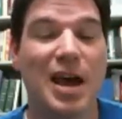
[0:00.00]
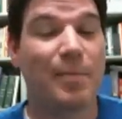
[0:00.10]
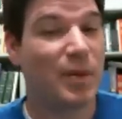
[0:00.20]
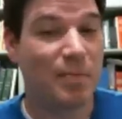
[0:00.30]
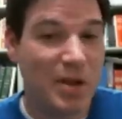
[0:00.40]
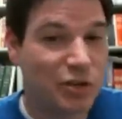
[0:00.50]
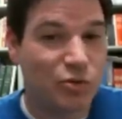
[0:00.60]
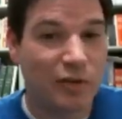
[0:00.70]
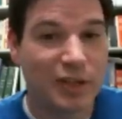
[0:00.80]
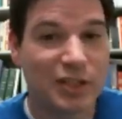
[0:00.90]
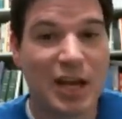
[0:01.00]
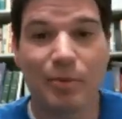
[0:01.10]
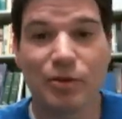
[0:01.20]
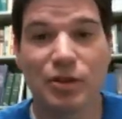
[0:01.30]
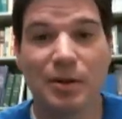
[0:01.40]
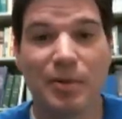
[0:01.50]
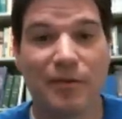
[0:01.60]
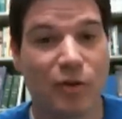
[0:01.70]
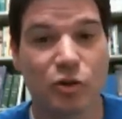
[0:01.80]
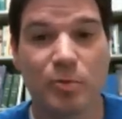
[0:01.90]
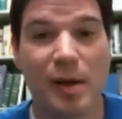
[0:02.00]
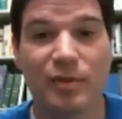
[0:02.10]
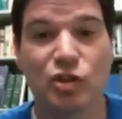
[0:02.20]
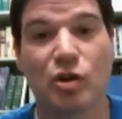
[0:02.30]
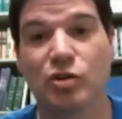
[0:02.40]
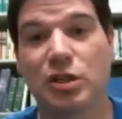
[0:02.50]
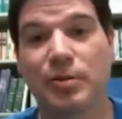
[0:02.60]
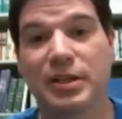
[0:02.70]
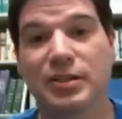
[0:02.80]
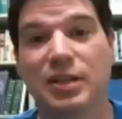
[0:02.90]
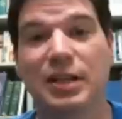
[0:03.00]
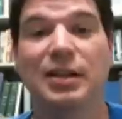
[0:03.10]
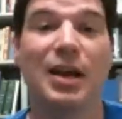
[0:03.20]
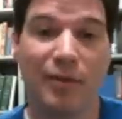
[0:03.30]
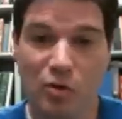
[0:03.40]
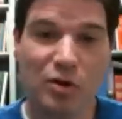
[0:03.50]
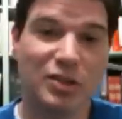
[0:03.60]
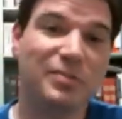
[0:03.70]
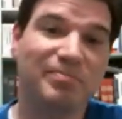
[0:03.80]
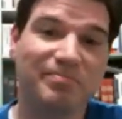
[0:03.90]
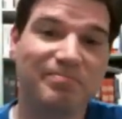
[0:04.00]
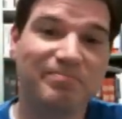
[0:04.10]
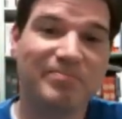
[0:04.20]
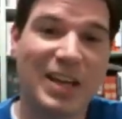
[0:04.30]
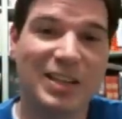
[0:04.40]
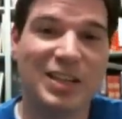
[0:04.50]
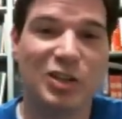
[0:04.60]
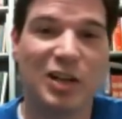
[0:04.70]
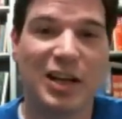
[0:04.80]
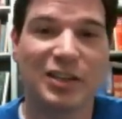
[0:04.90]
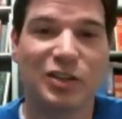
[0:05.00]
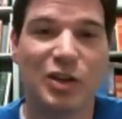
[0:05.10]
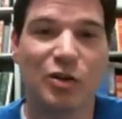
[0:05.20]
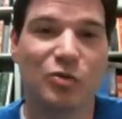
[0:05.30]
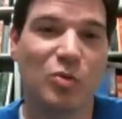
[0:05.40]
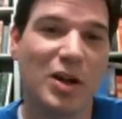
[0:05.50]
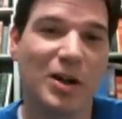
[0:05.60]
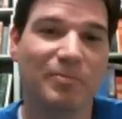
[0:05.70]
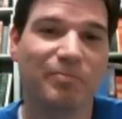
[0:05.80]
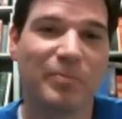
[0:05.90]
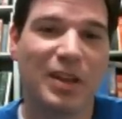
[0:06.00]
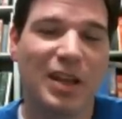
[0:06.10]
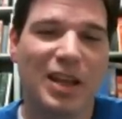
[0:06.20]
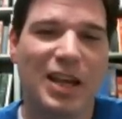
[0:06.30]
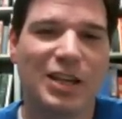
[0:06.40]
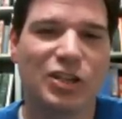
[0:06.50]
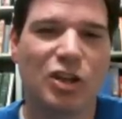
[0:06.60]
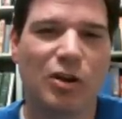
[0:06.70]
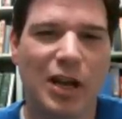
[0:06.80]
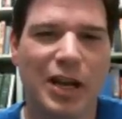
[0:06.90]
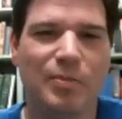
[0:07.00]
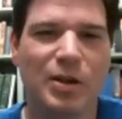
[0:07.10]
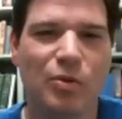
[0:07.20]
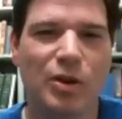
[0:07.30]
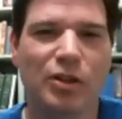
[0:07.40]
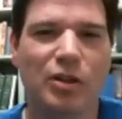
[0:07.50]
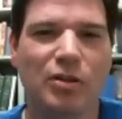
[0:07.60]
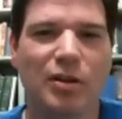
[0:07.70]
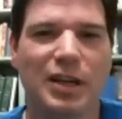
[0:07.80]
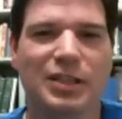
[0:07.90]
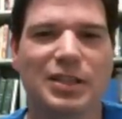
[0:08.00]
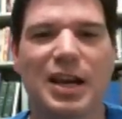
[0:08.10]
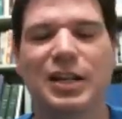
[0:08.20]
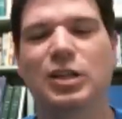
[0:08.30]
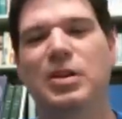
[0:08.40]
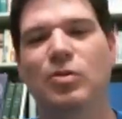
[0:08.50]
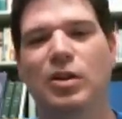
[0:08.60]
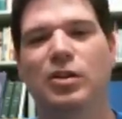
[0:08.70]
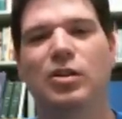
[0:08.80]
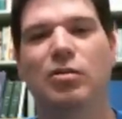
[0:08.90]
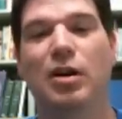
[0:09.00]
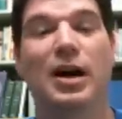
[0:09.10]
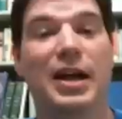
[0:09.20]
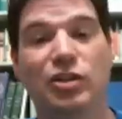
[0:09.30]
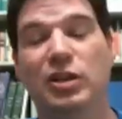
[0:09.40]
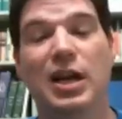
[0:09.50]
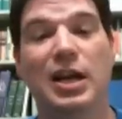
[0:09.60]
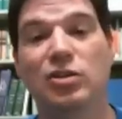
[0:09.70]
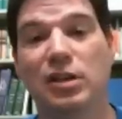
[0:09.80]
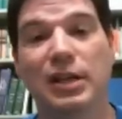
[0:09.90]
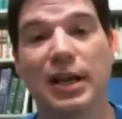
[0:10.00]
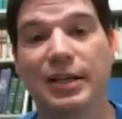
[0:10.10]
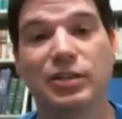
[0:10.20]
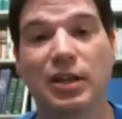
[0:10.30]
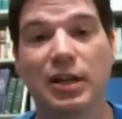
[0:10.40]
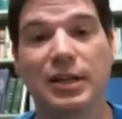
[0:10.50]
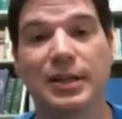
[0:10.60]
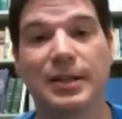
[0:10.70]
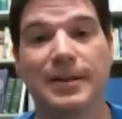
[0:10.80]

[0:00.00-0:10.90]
I'm the Minister of Discipleship at First Baptist Church, Liberty City, and of course, I teach classes here as well. And so glad to be with you and excited to be with you. Educationally, I studied